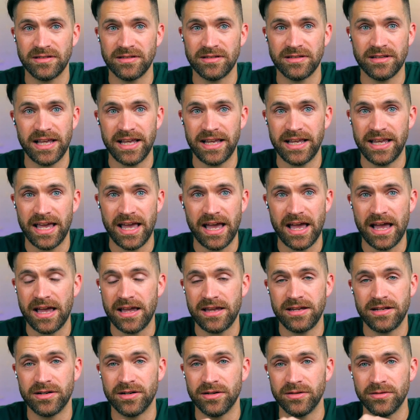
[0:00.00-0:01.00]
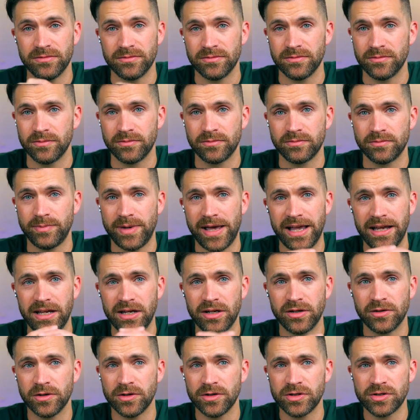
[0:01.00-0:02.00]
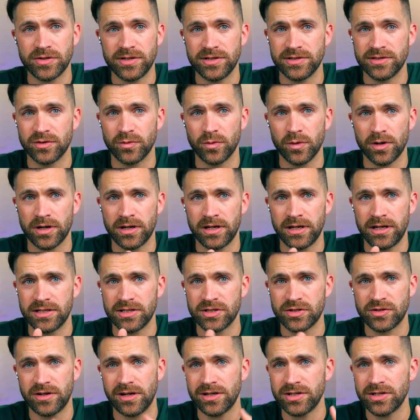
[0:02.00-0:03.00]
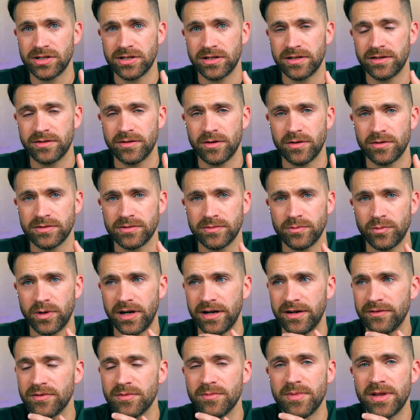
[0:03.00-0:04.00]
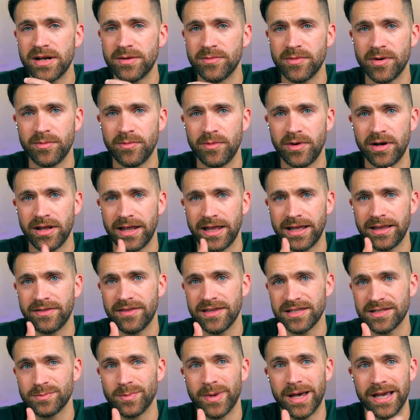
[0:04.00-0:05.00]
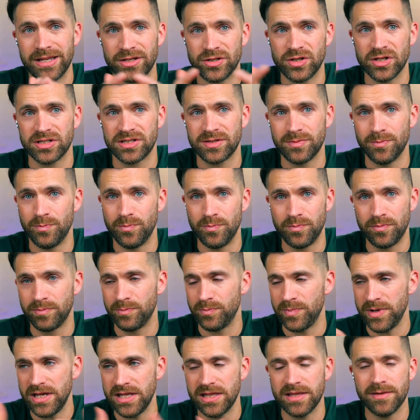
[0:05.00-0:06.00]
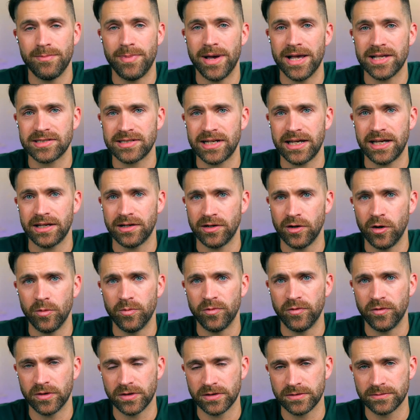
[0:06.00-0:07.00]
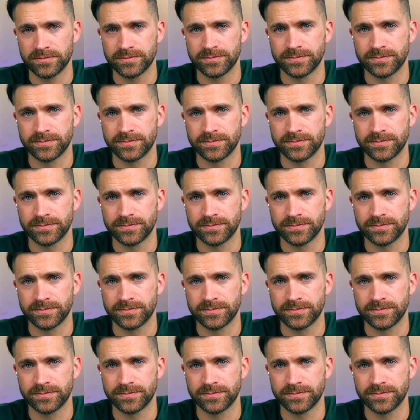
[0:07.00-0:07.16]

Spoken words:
bagging groceries or working construction or whatever minimum wage, like this might just be the best I can hope for.